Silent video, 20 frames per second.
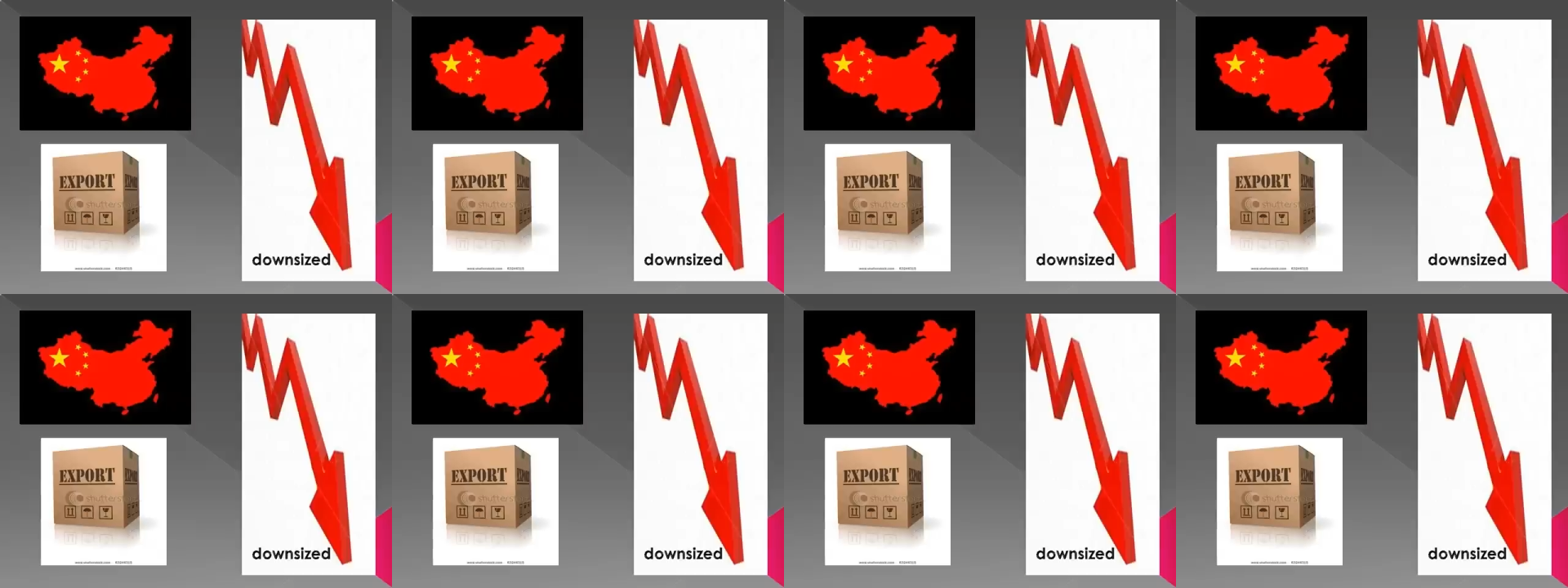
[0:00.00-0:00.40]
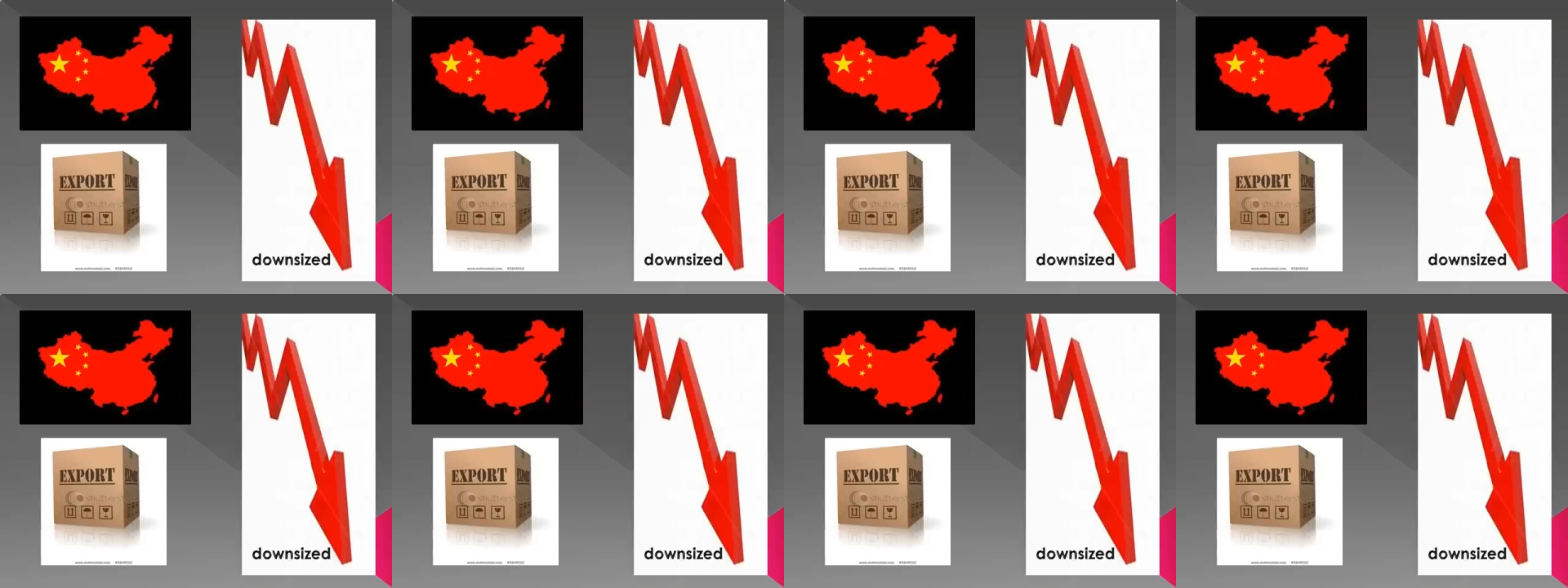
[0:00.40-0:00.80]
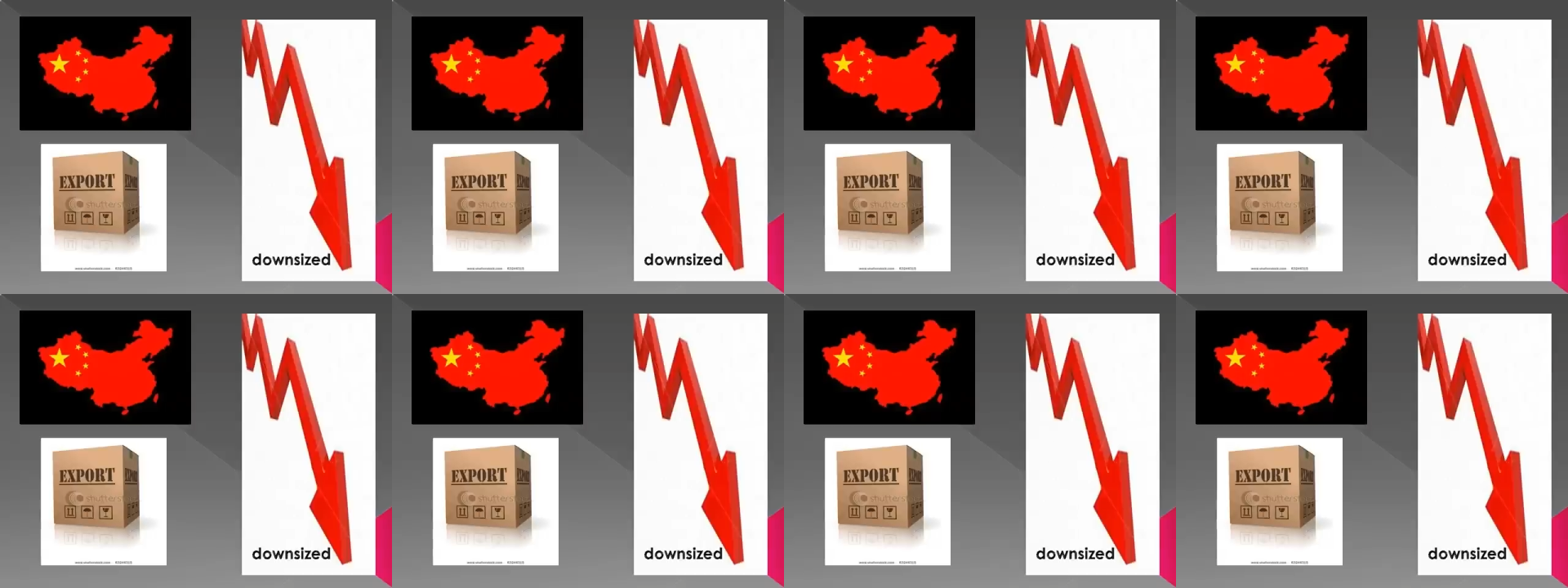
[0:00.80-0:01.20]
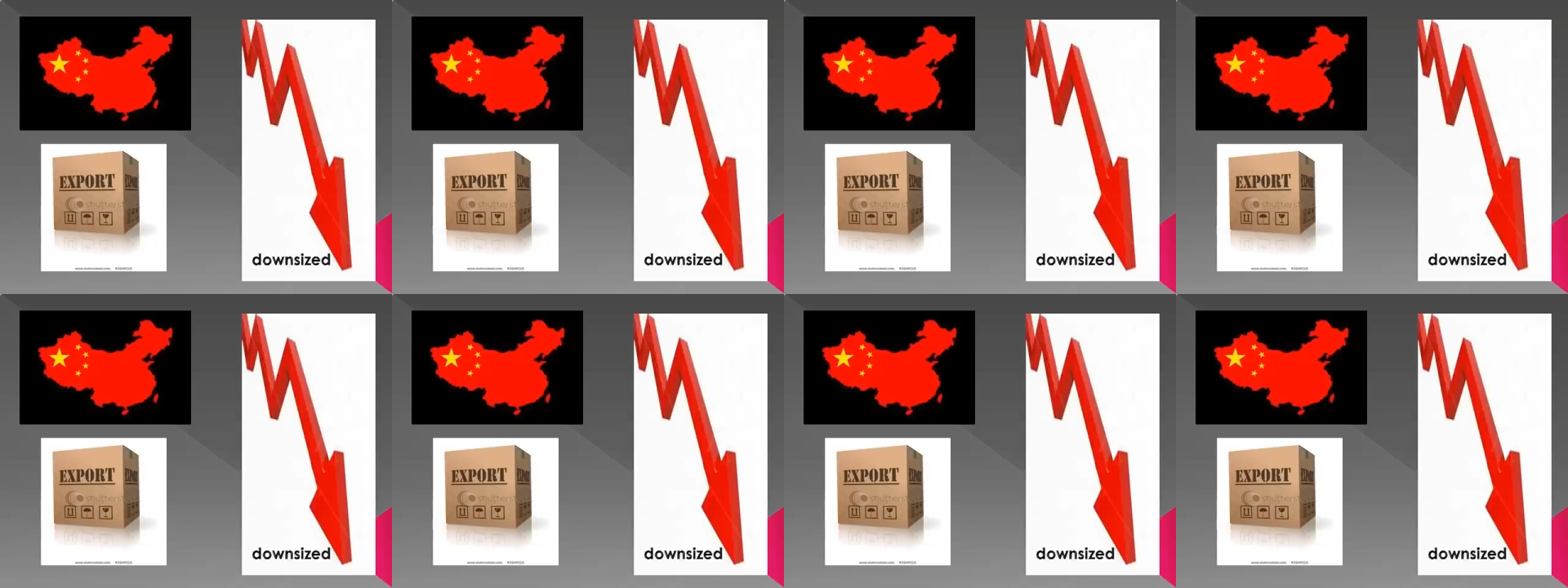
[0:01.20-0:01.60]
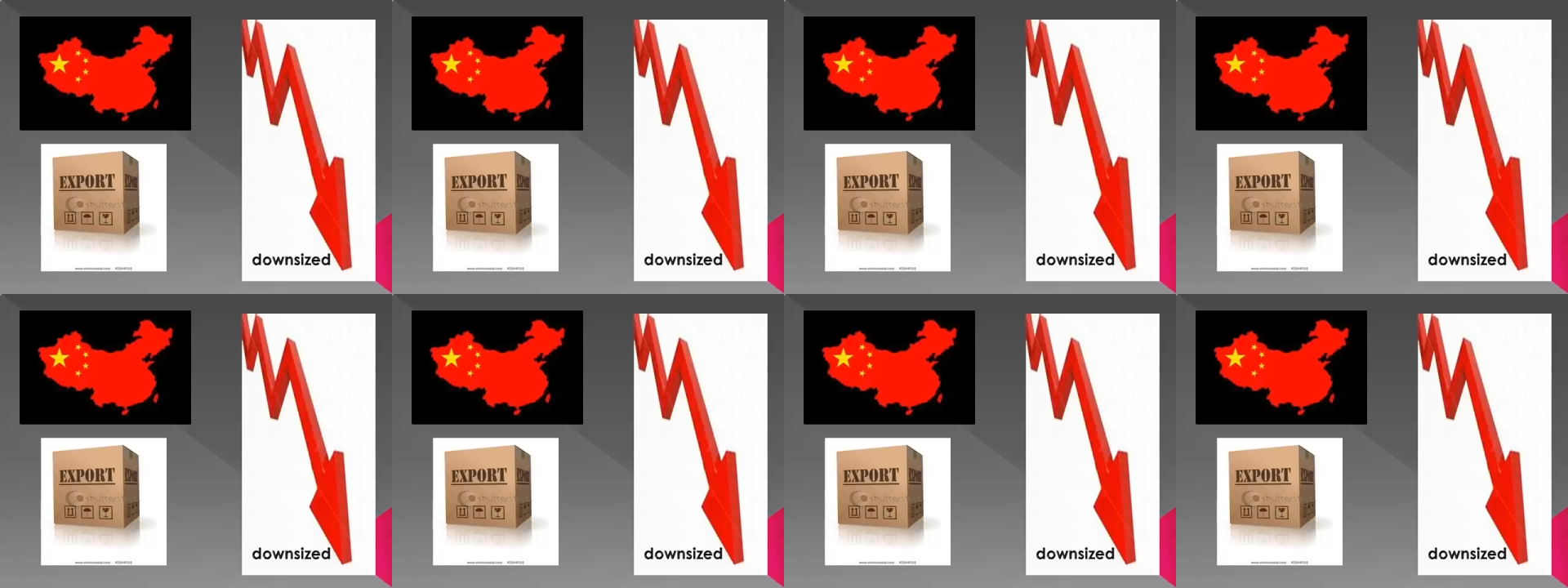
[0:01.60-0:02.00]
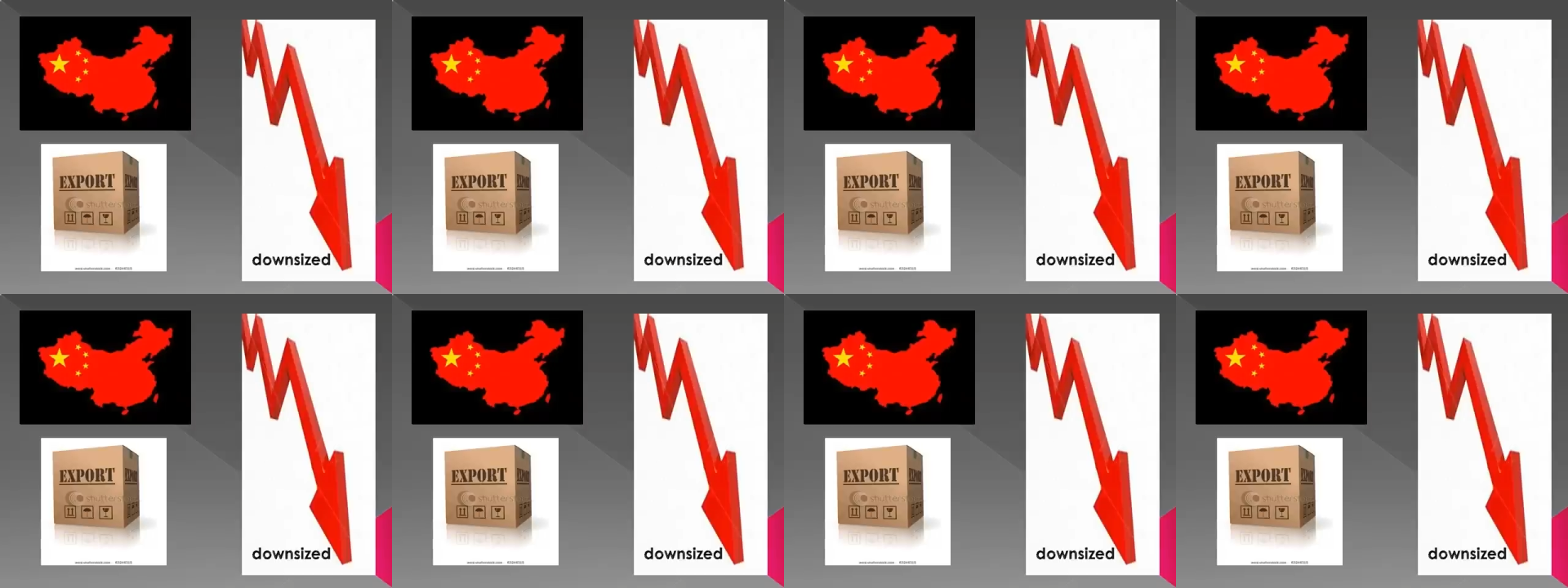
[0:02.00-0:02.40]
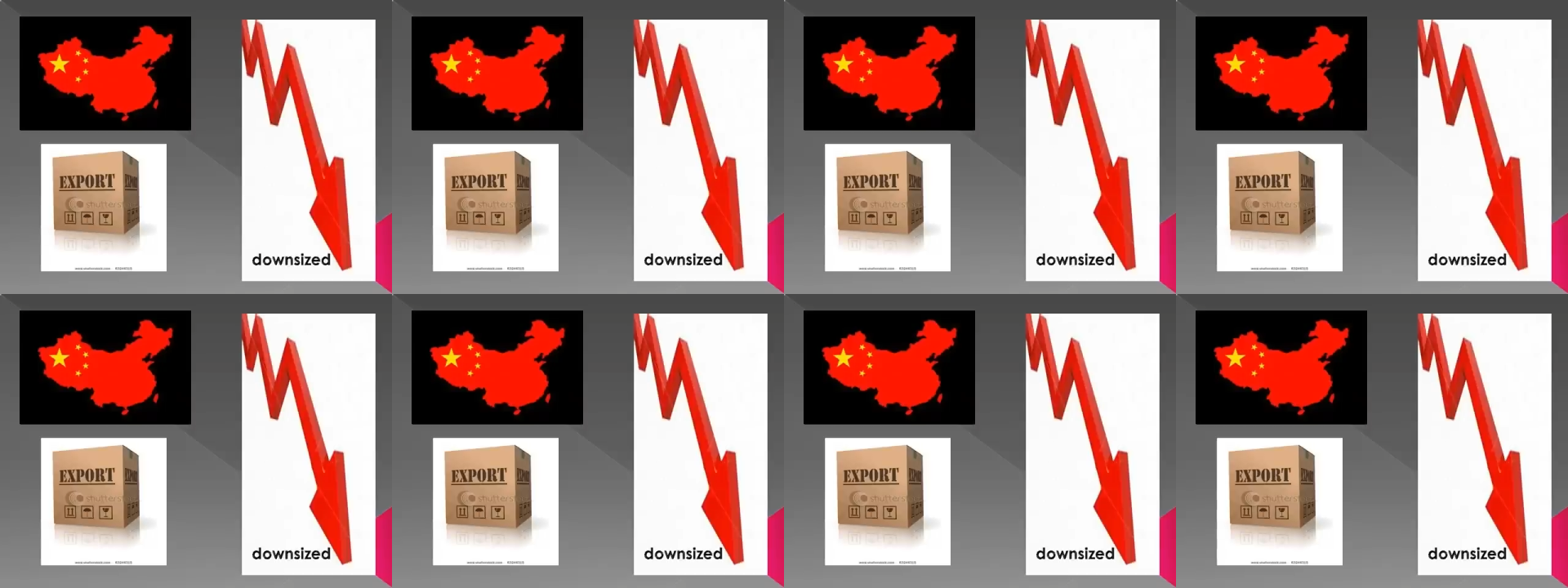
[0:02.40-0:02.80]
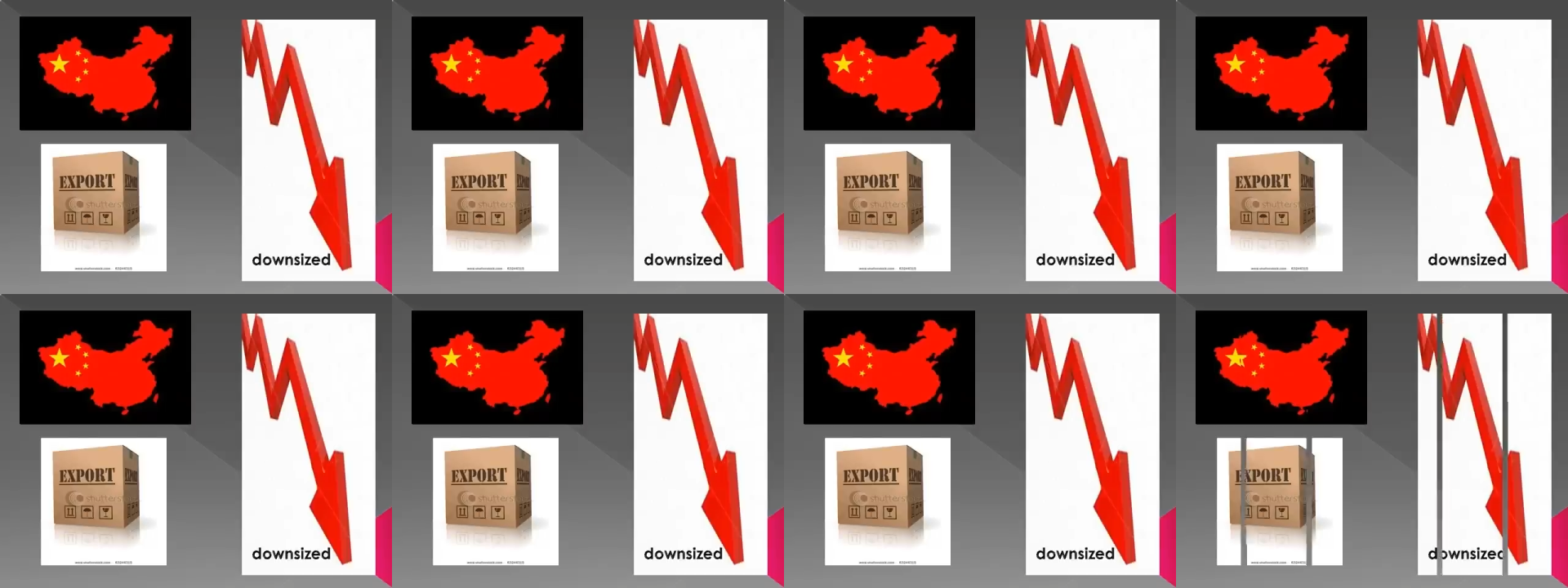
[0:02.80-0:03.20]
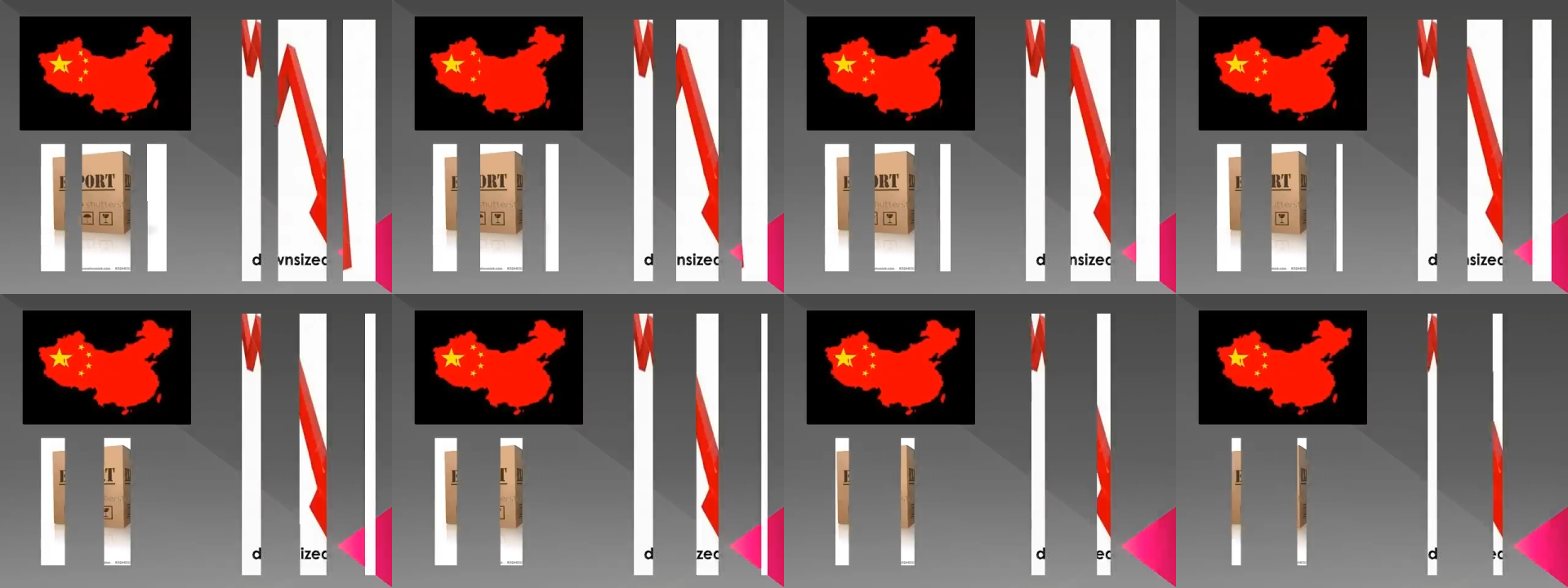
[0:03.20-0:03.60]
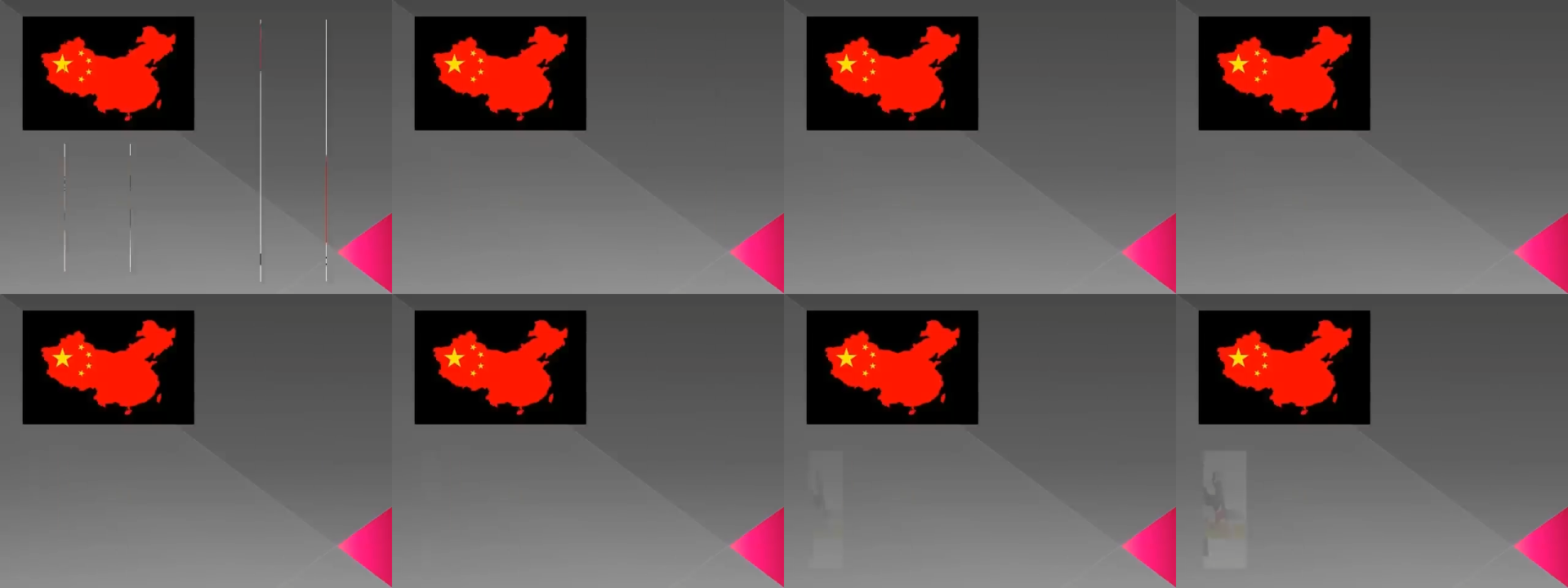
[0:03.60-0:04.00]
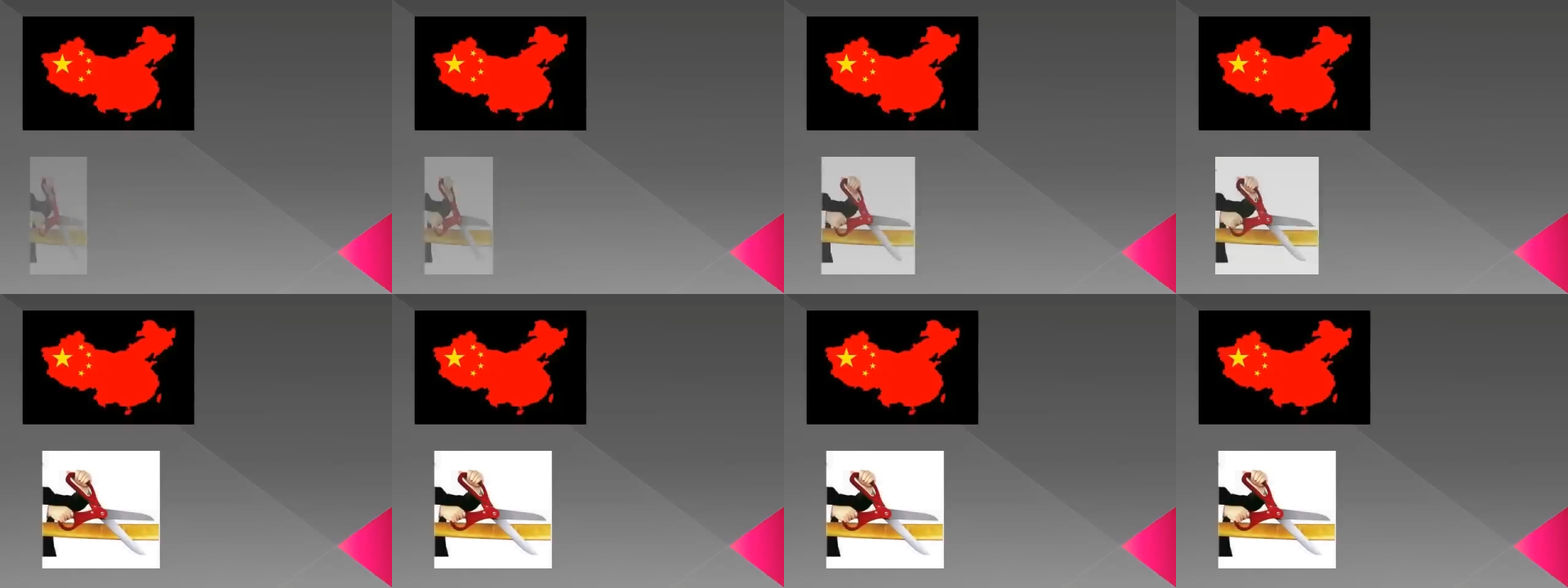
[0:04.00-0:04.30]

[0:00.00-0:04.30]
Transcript: Nobody's mouth can be seen.